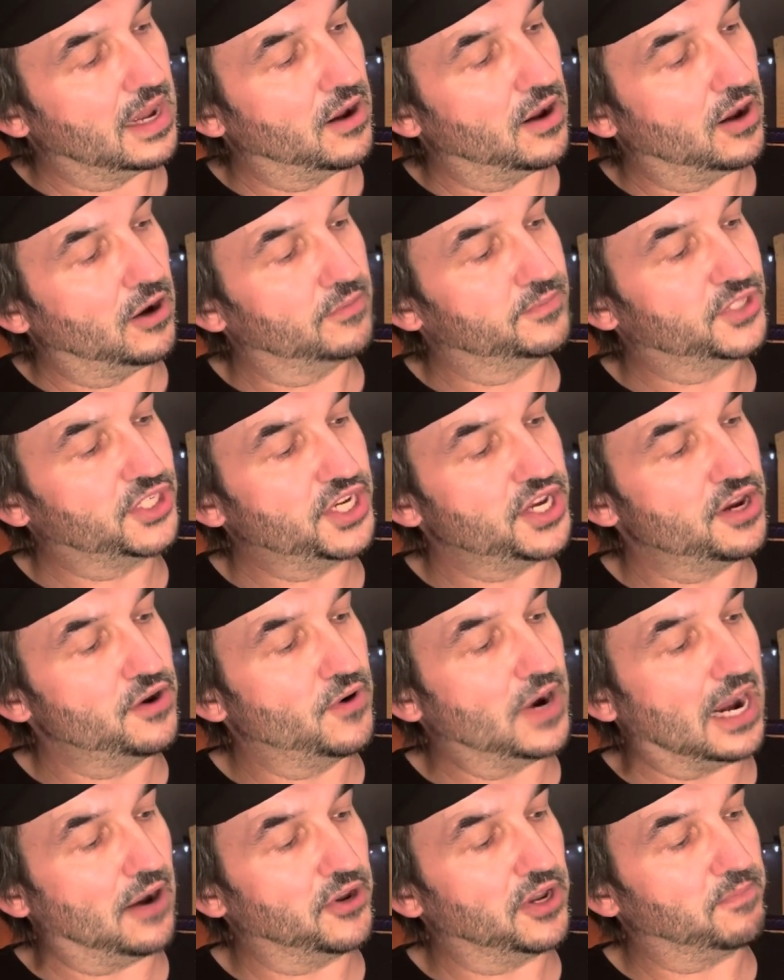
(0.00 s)
up to
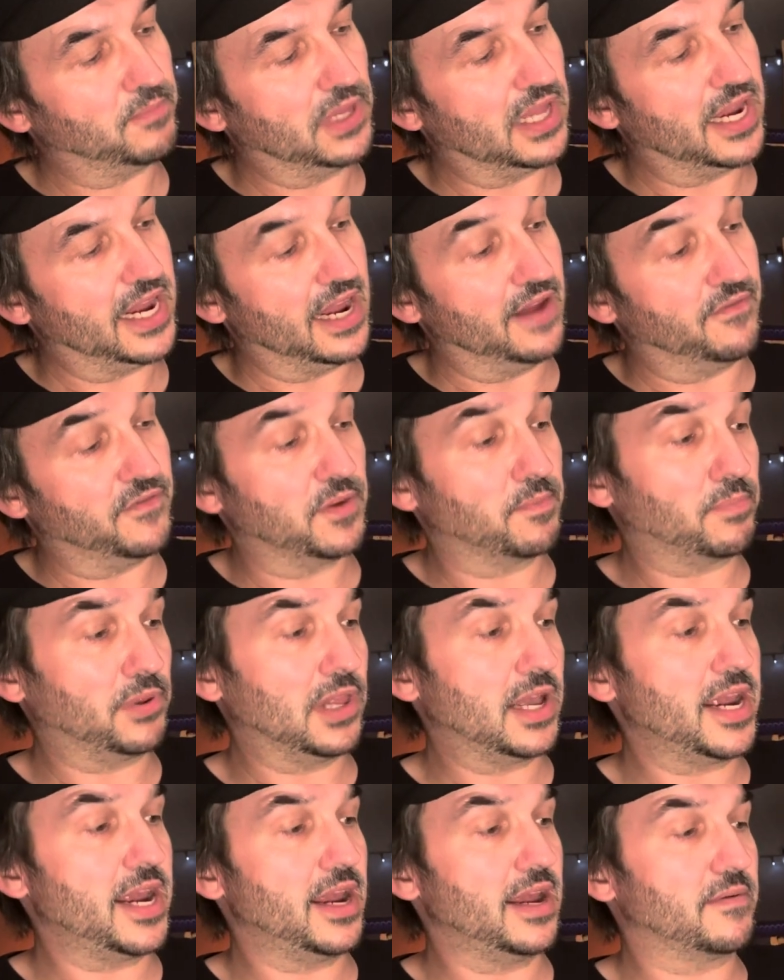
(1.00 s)
you how you play. If you
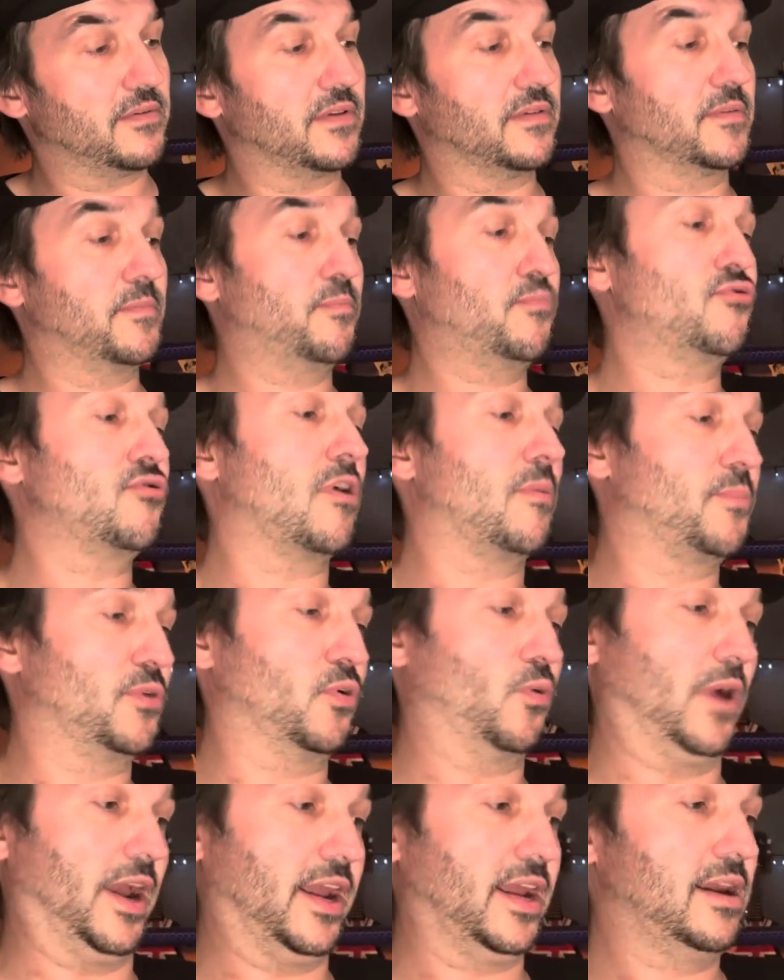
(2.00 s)
play it the proper
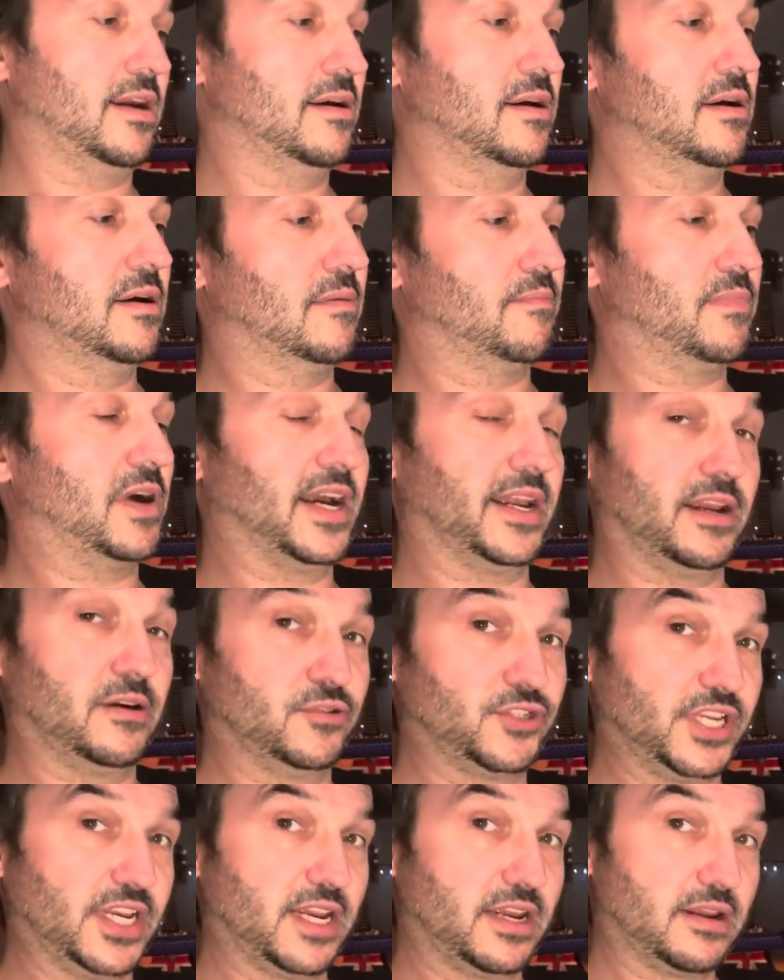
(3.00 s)
way by
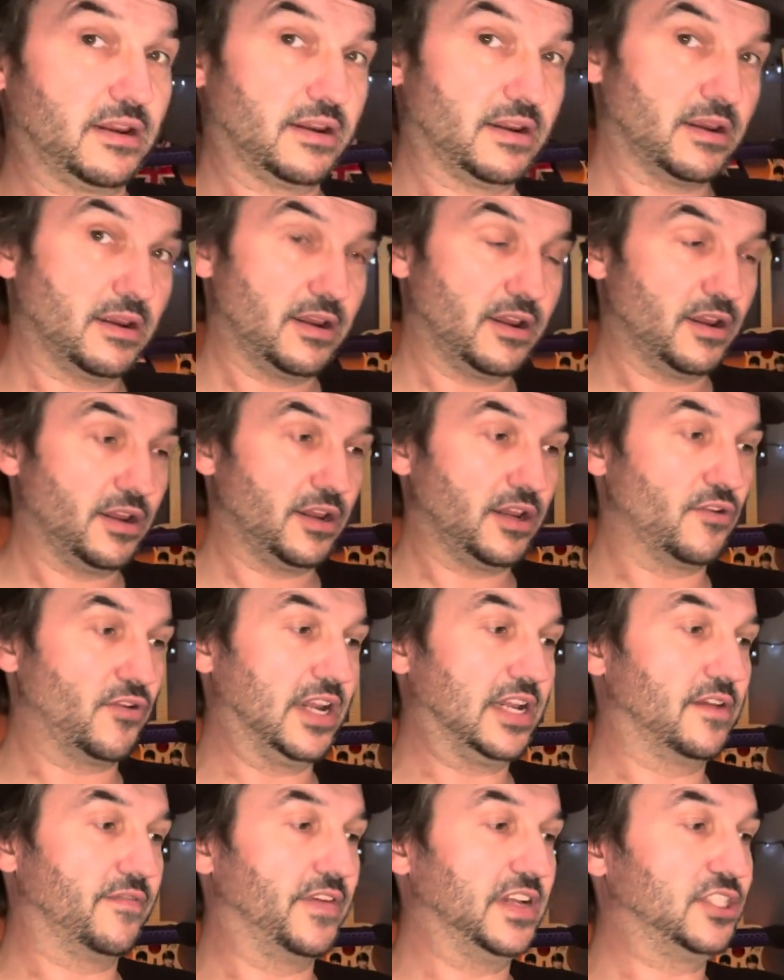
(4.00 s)
using your
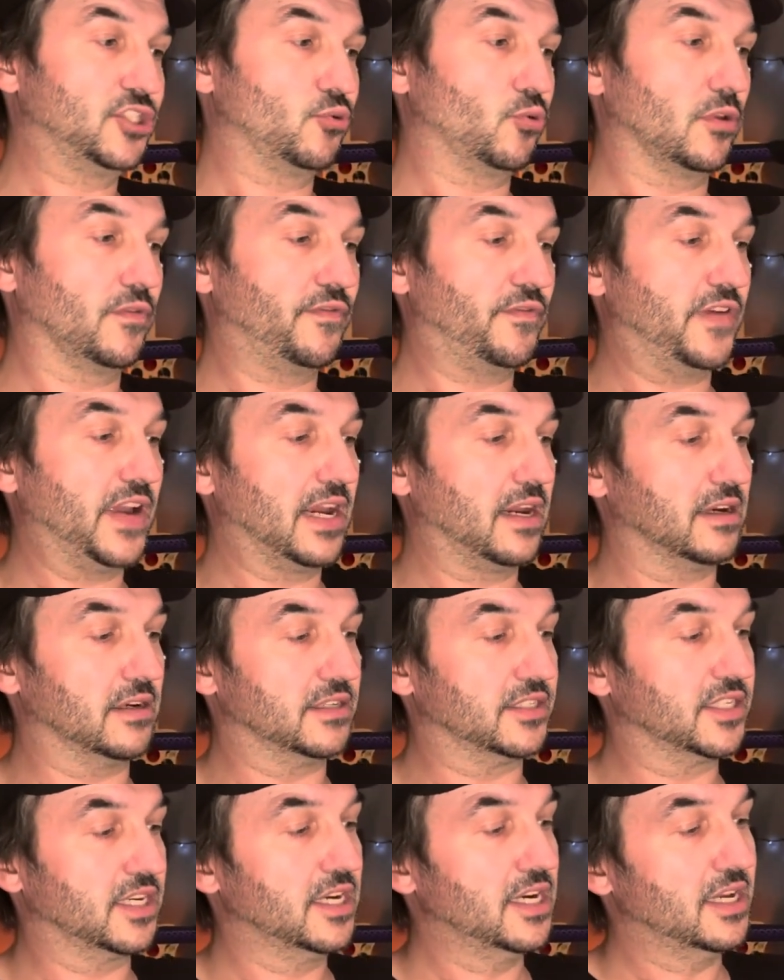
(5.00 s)
individual
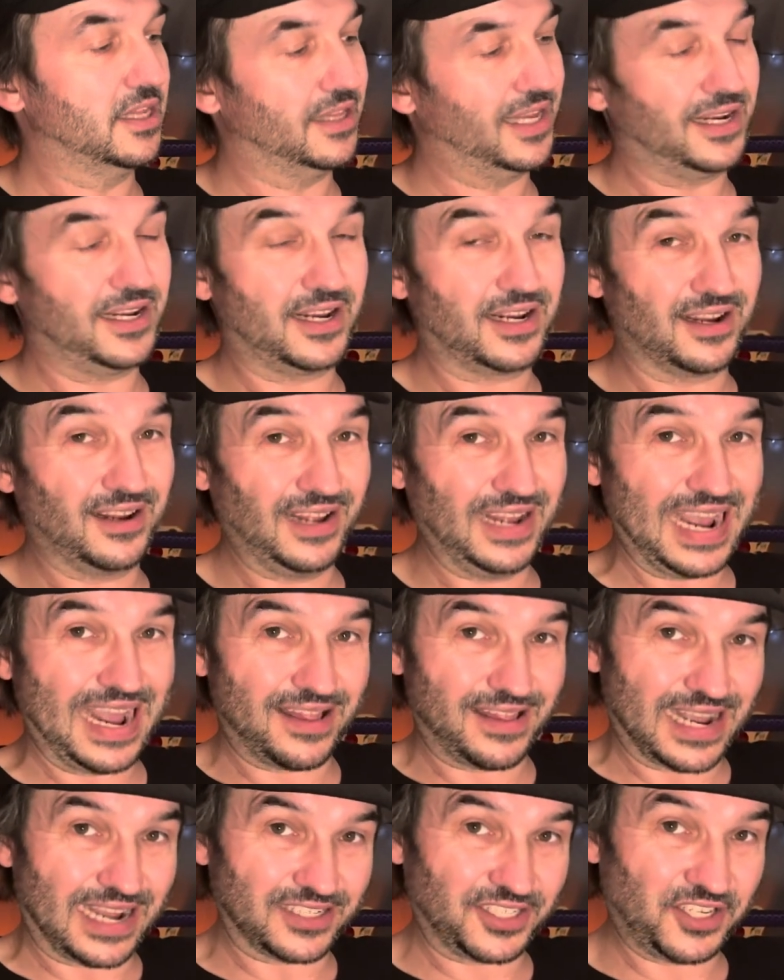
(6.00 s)
fingers, then you can get
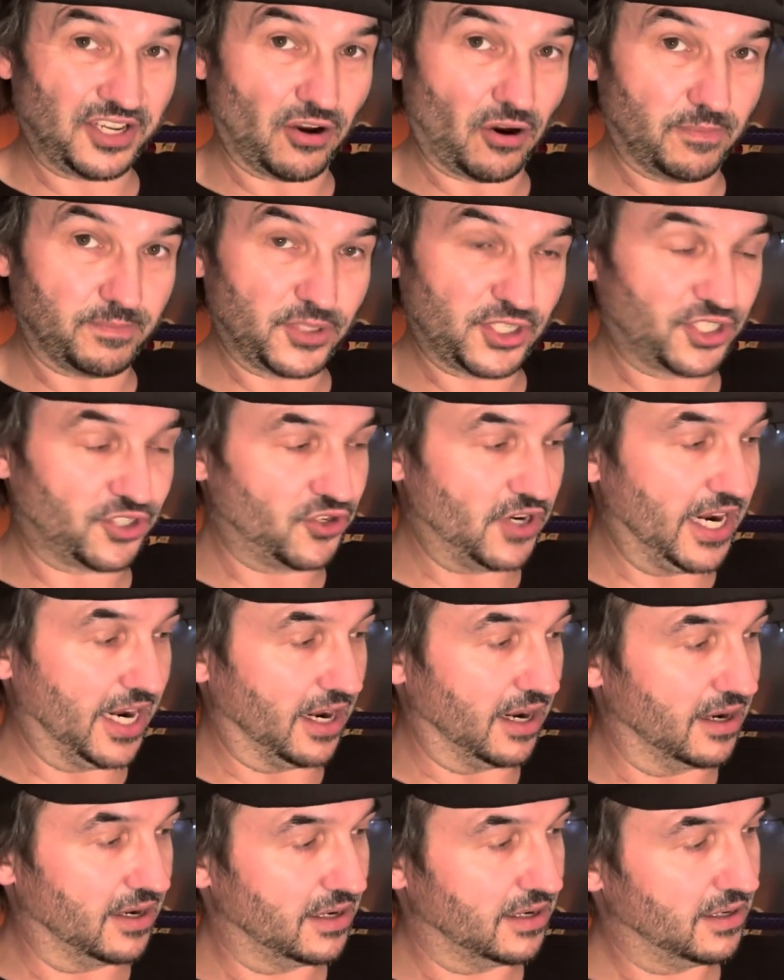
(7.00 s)
that top string.
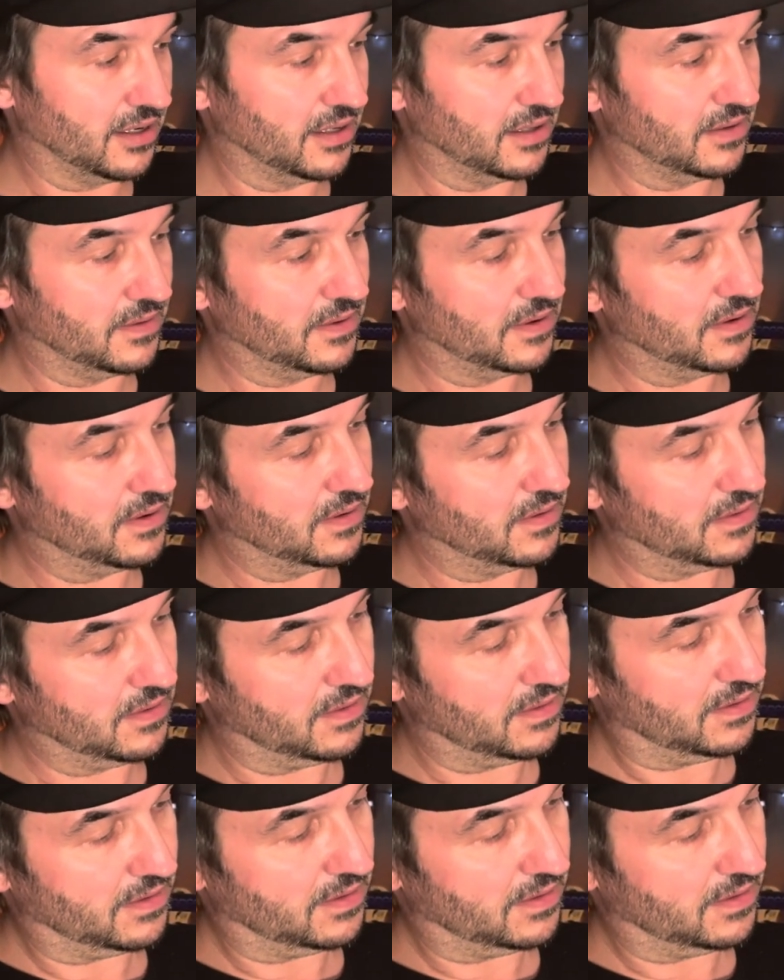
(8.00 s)
But